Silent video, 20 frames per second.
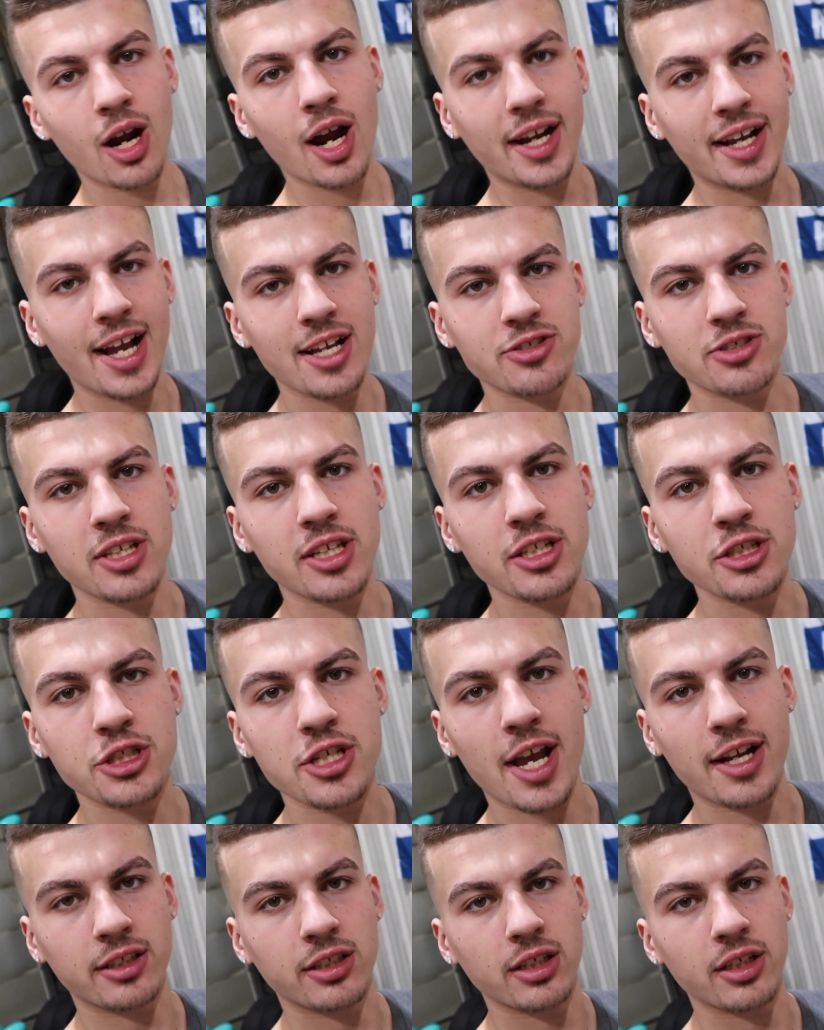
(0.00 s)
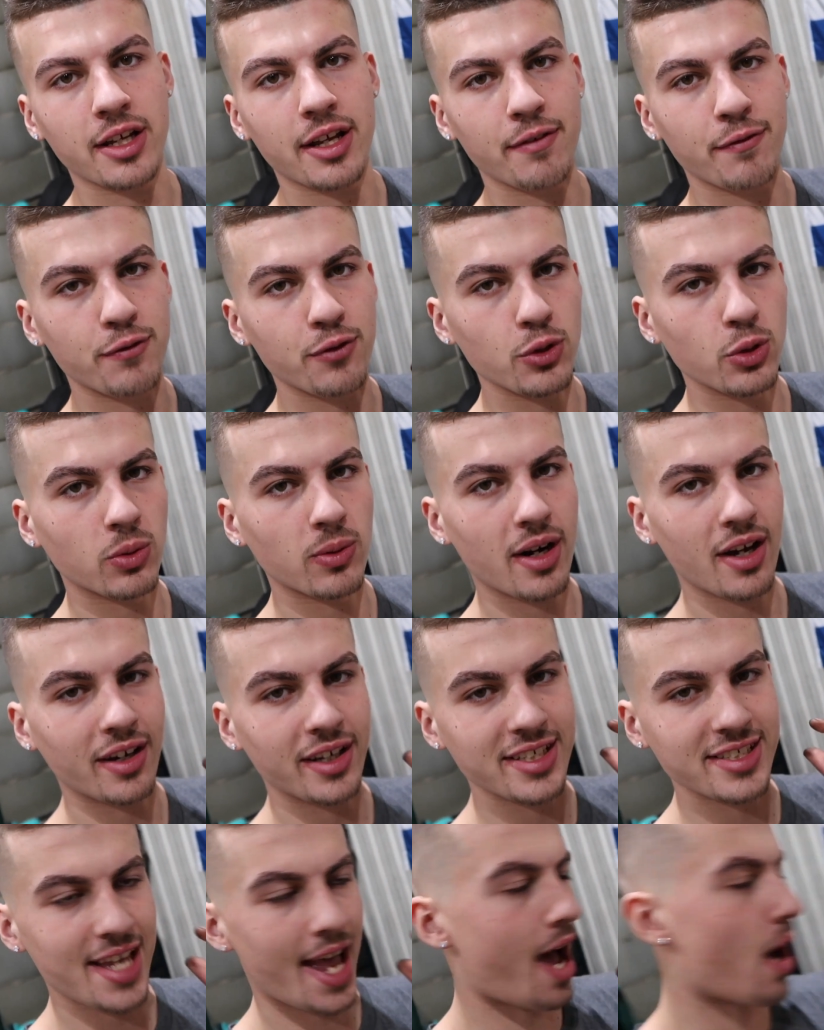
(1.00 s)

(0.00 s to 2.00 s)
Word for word: All right guys, so the injector and fuel rail is